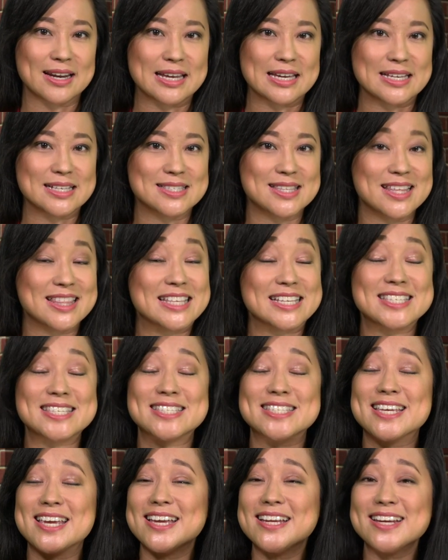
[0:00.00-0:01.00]
He's the
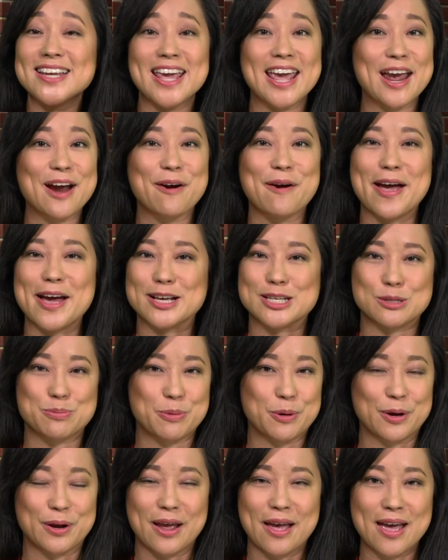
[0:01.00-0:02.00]
skincare
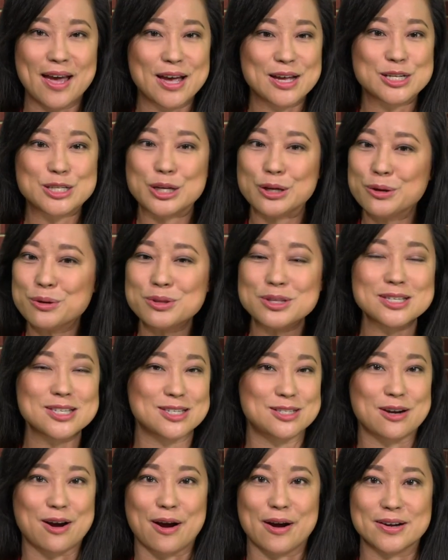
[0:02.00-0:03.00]
expert to the
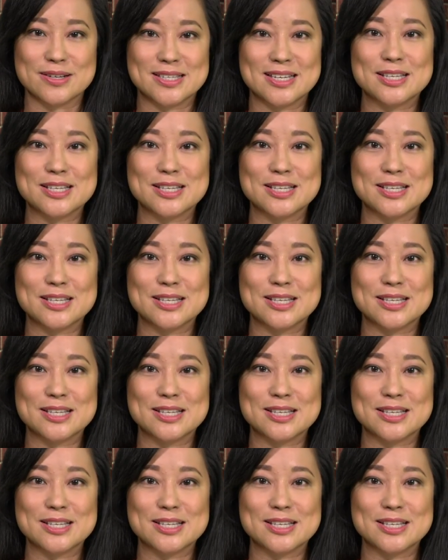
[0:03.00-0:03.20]
stars.